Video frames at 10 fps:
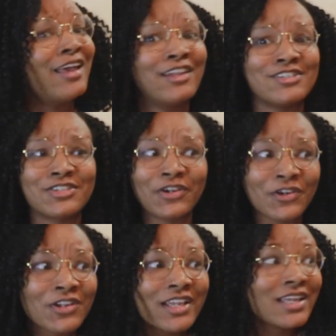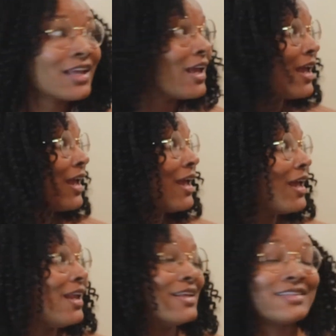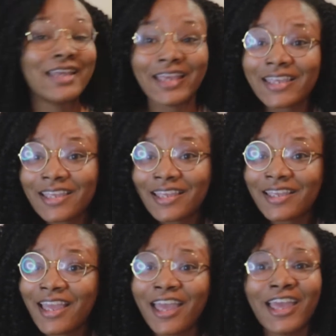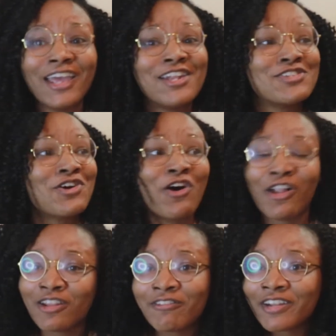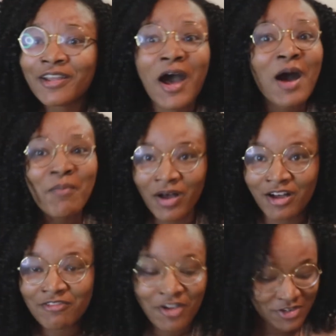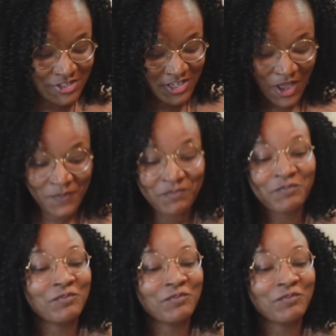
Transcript: it is curly, it is kinky, it is all of it above. So